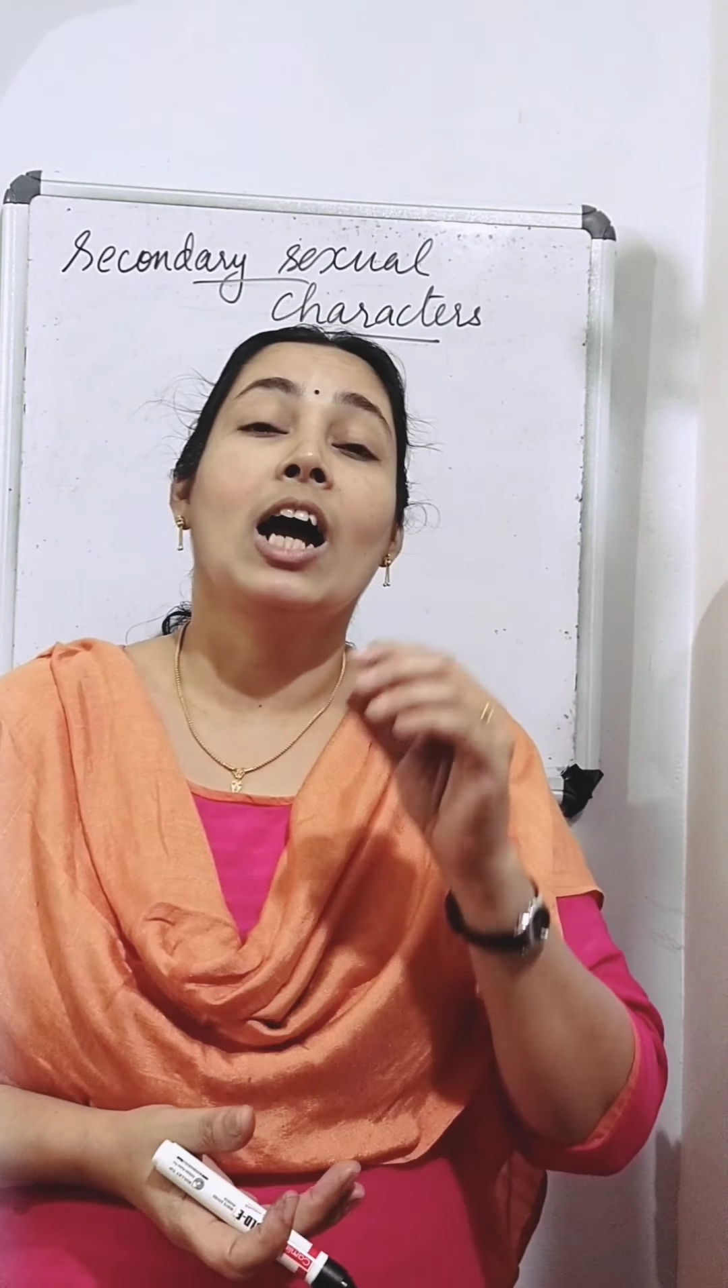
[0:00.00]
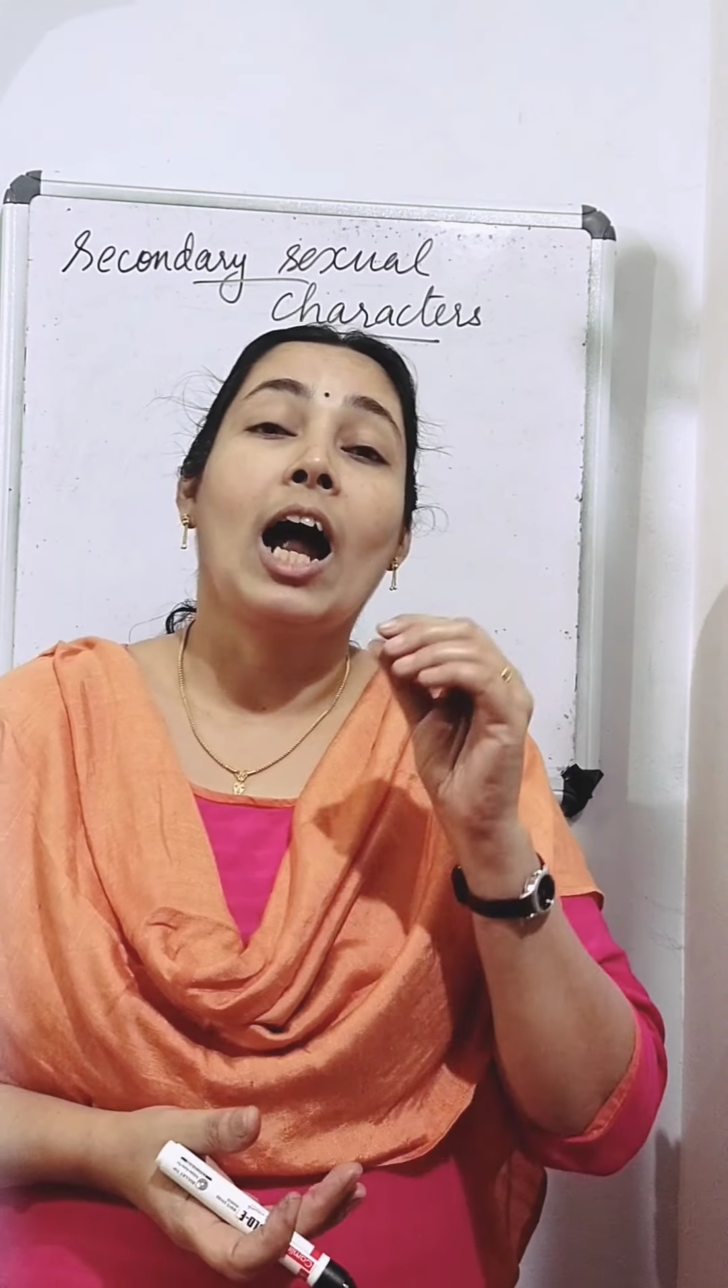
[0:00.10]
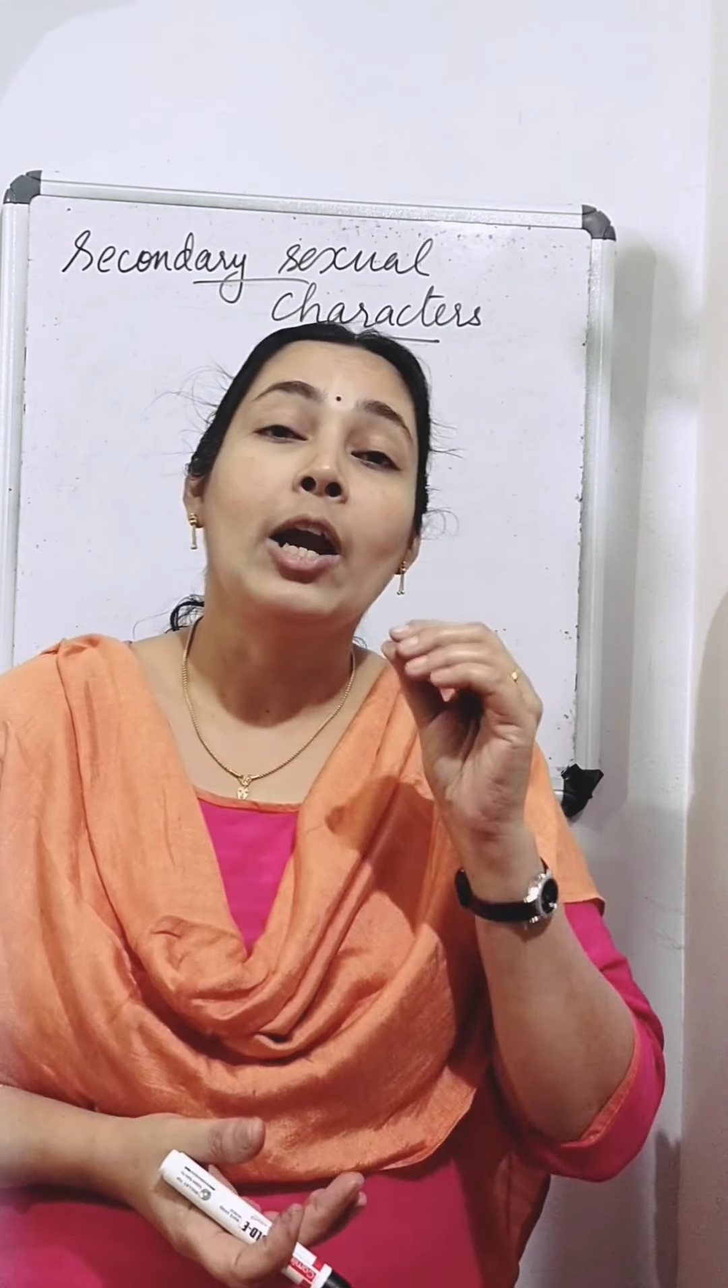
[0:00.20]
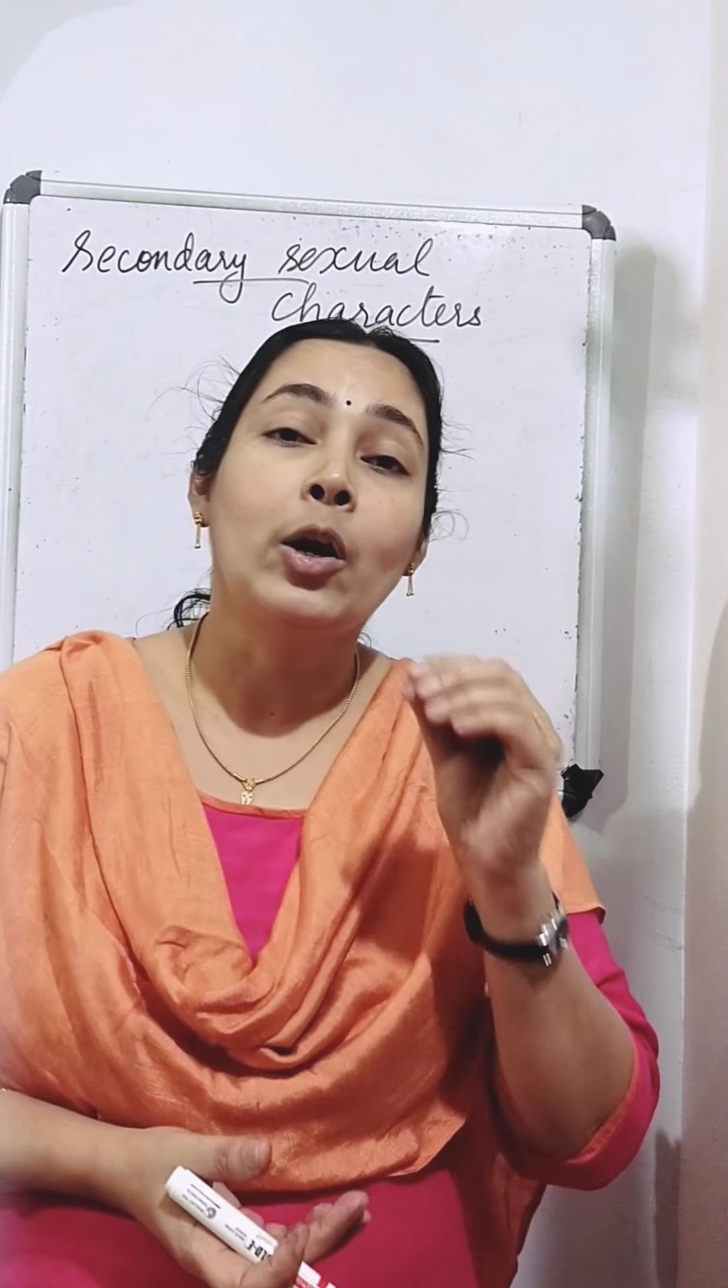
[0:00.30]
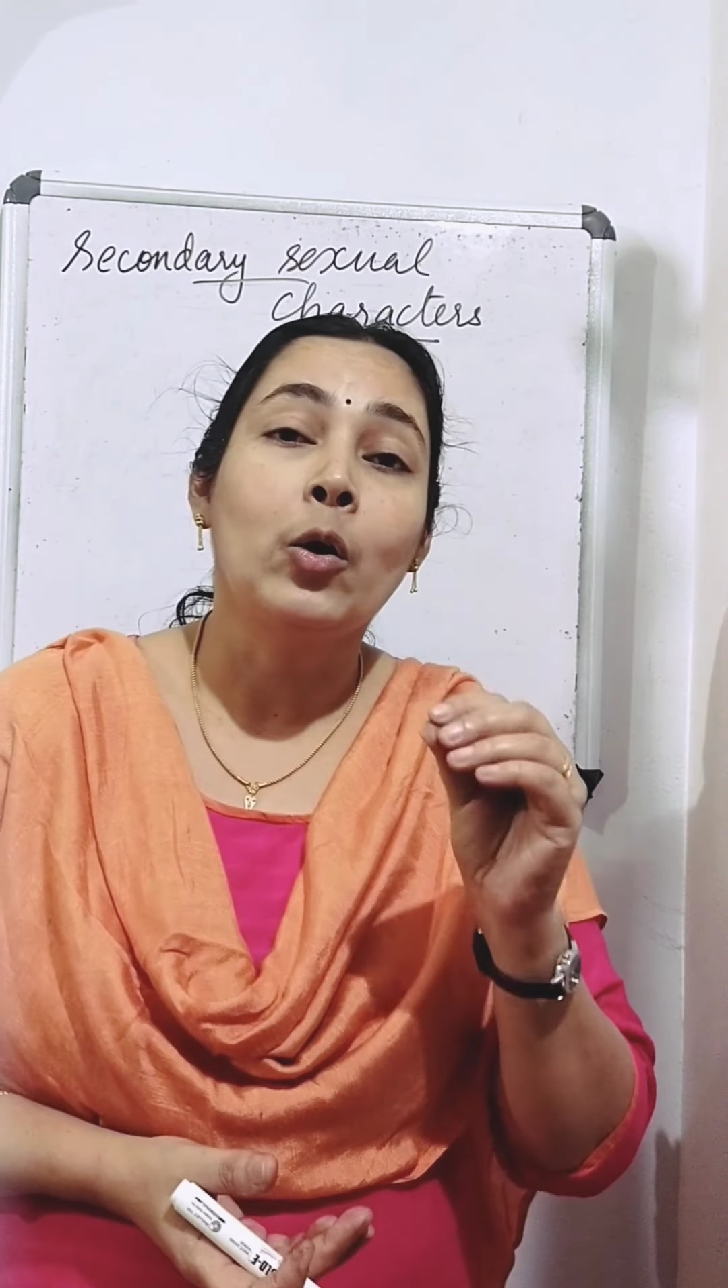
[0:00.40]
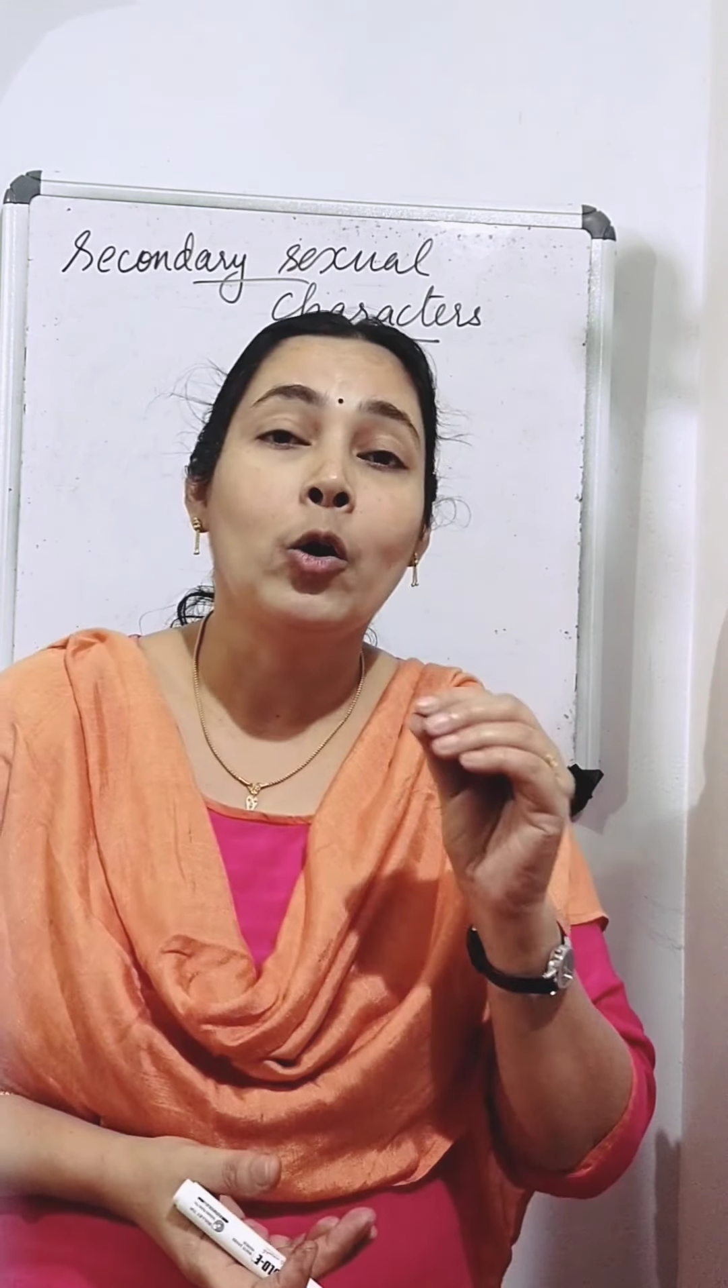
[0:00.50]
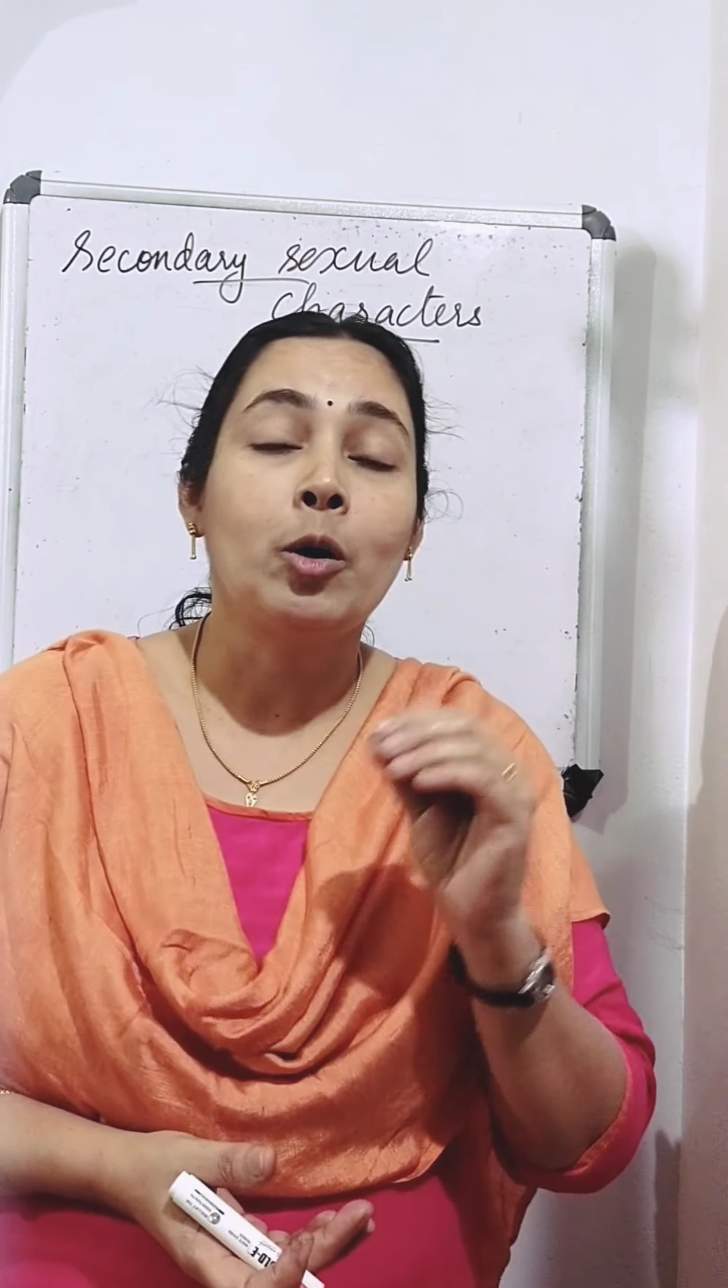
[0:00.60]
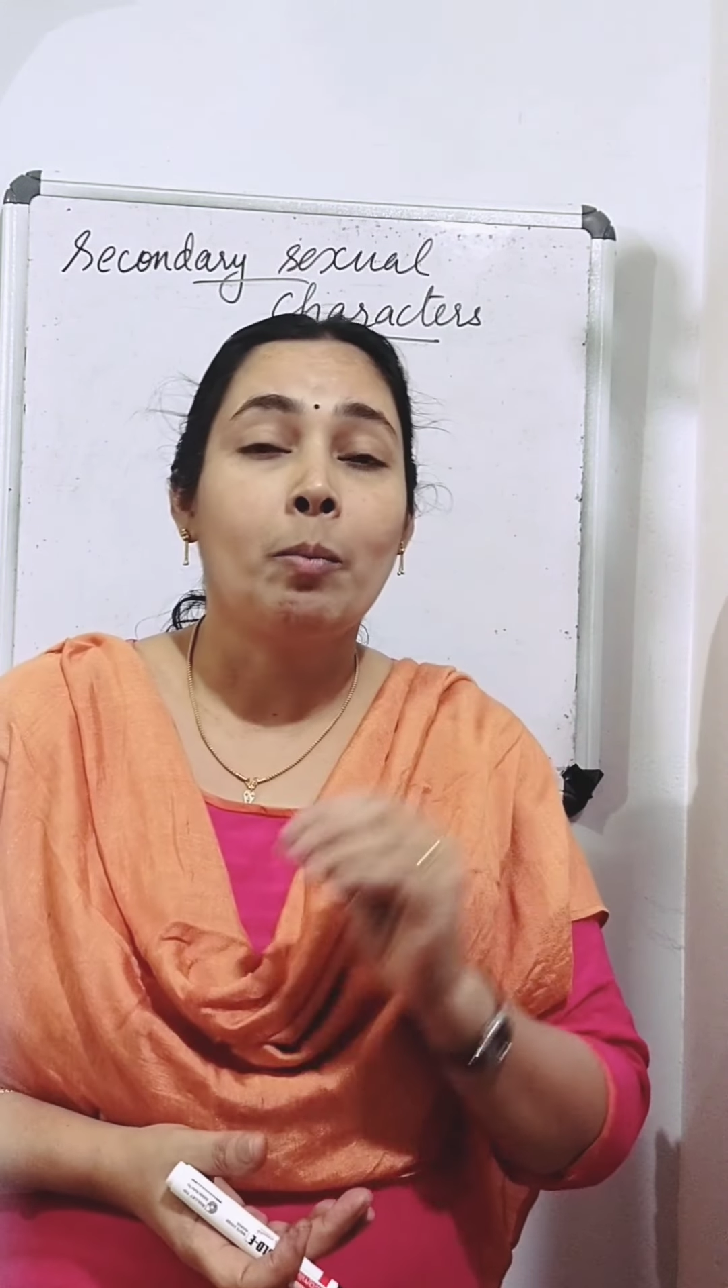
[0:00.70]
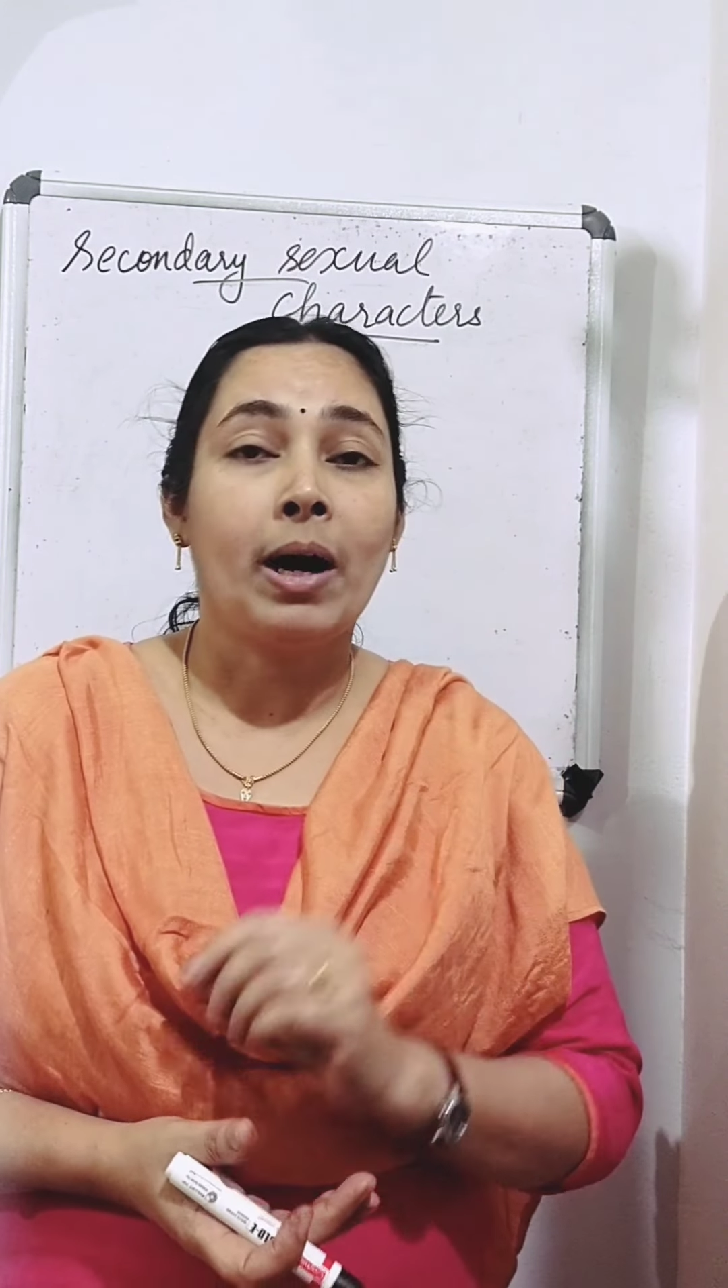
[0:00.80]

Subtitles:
controlled